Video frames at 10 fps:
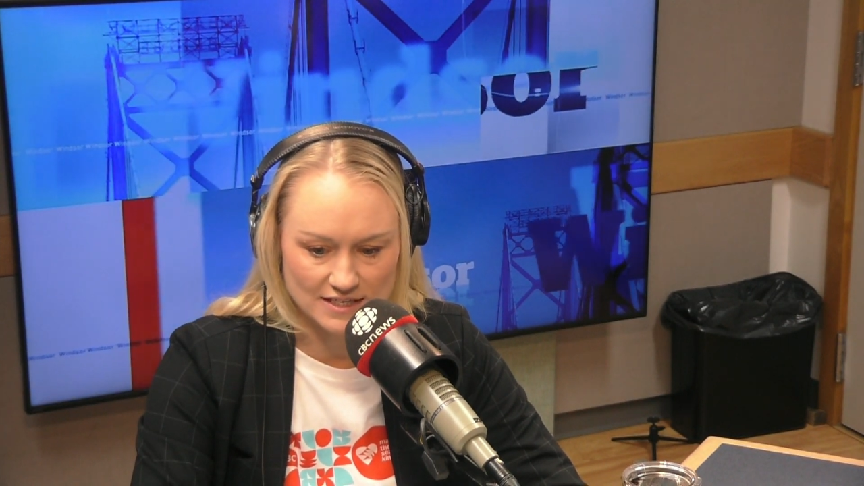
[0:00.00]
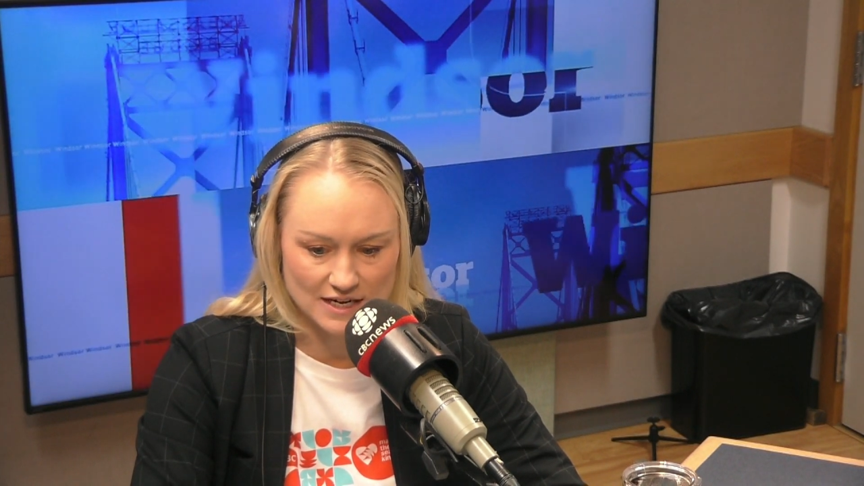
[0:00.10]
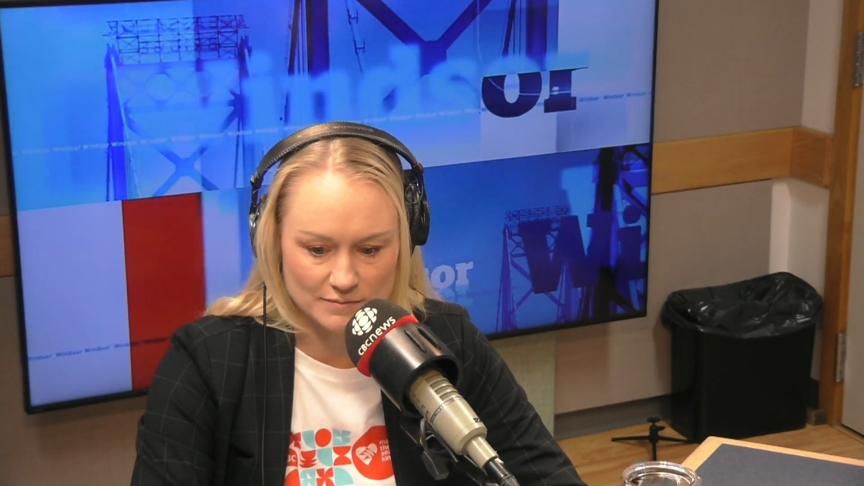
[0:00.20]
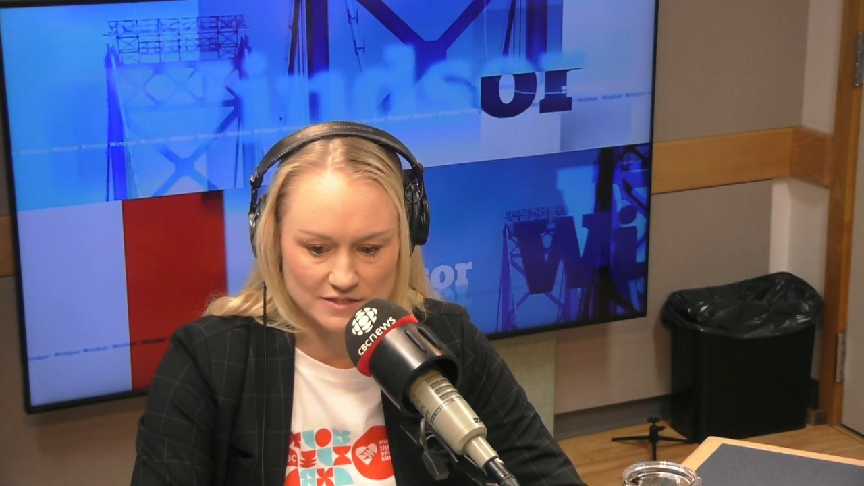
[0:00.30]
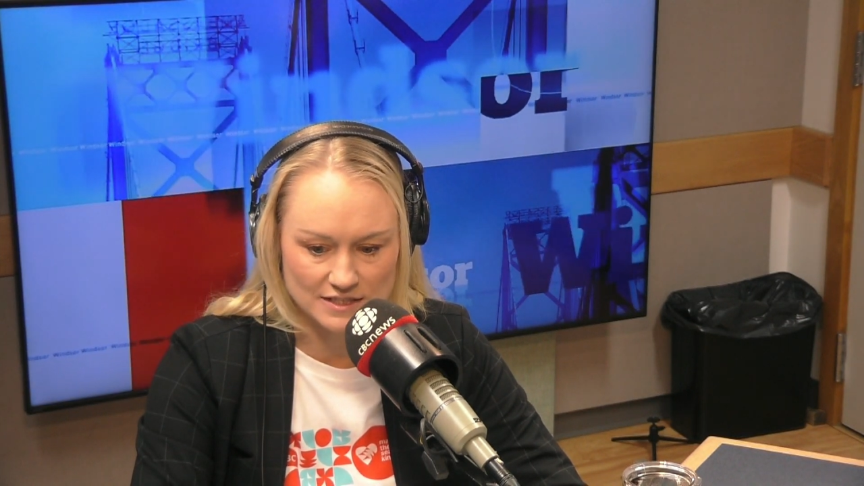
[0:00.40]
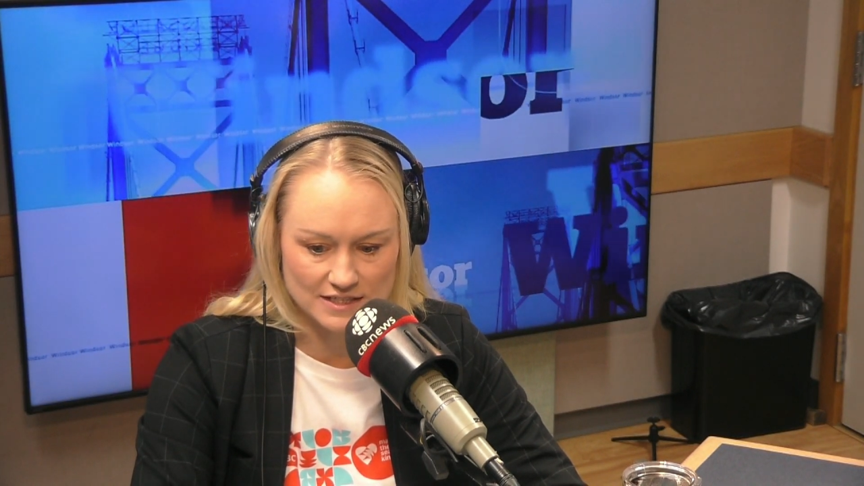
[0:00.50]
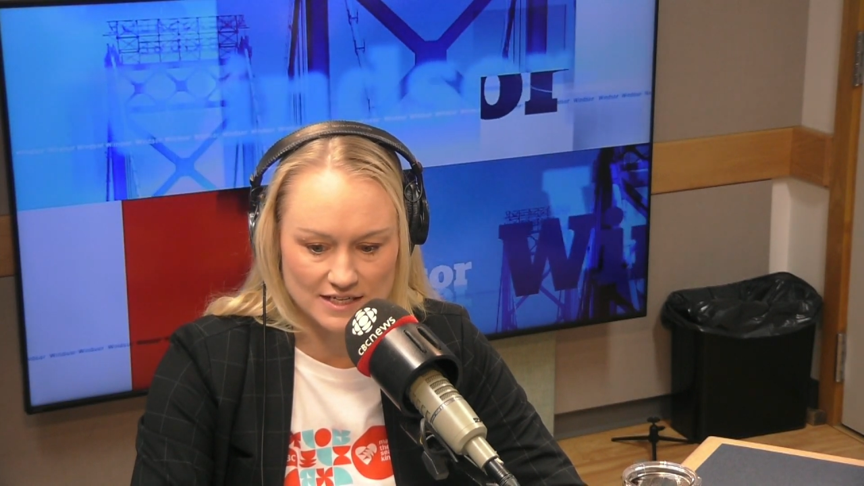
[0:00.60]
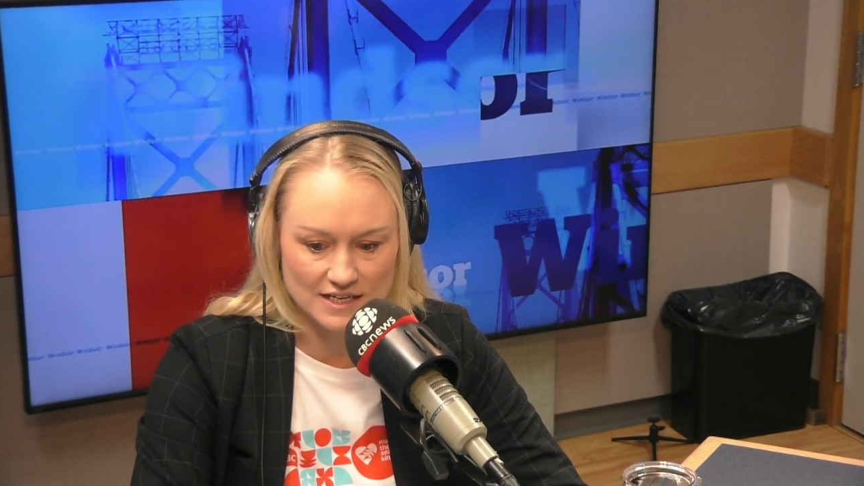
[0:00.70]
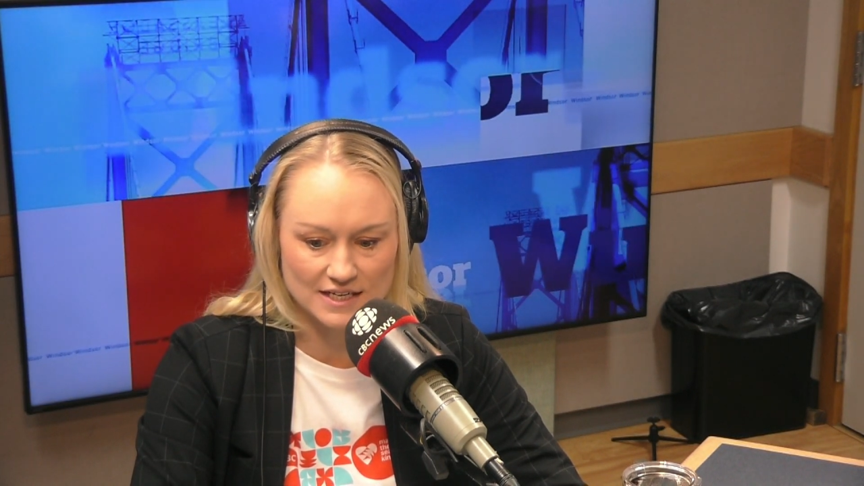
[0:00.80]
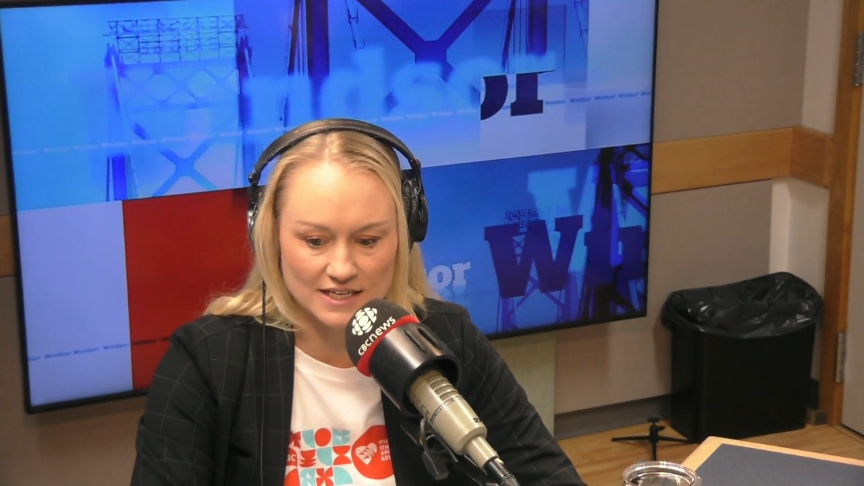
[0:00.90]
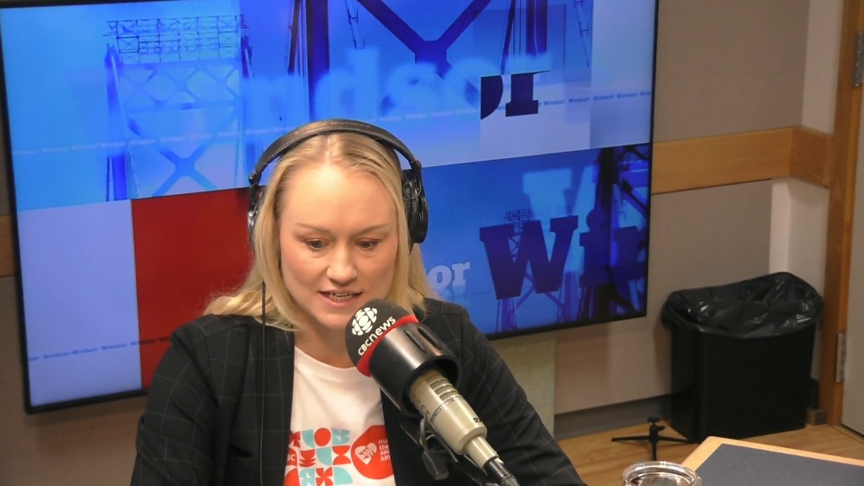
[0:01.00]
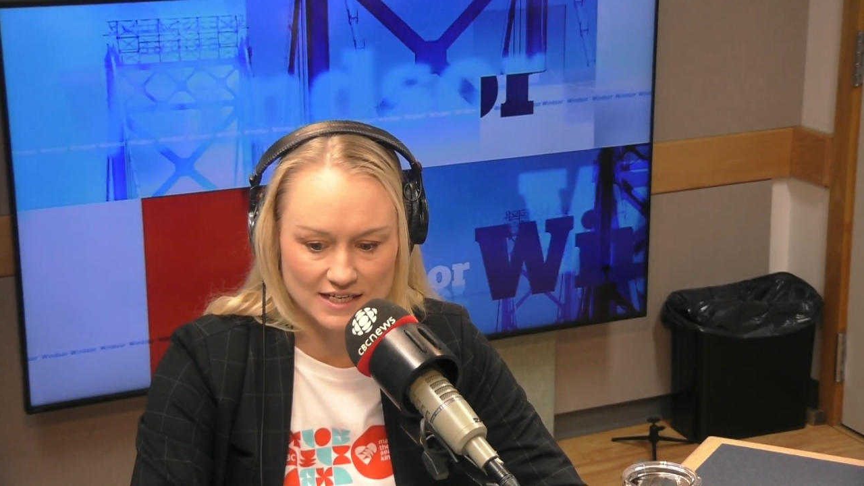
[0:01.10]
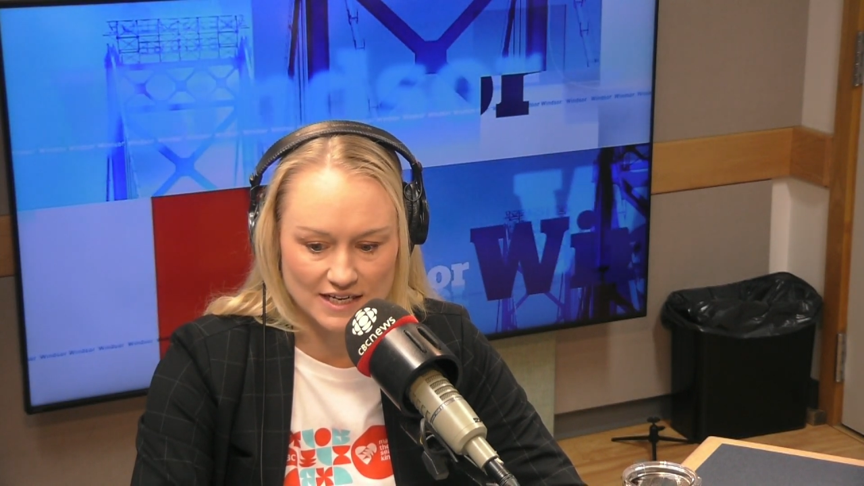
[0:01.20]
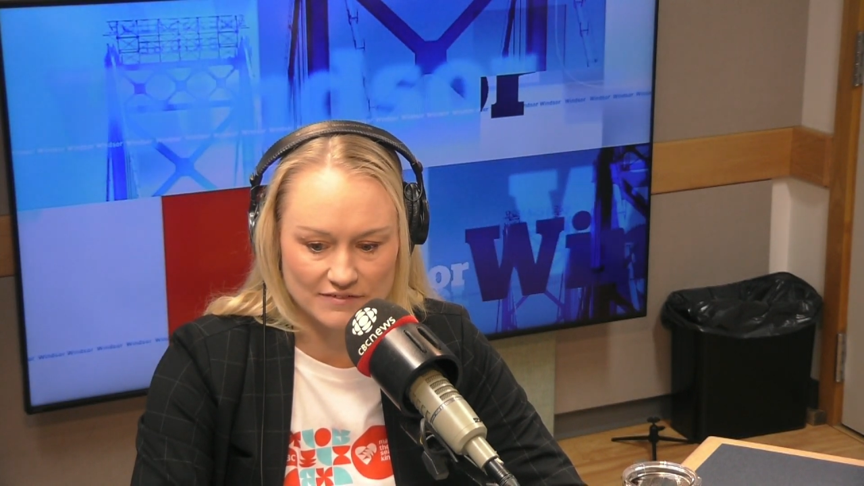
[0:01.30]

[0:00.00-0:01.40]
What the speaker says: It happens at the Canadian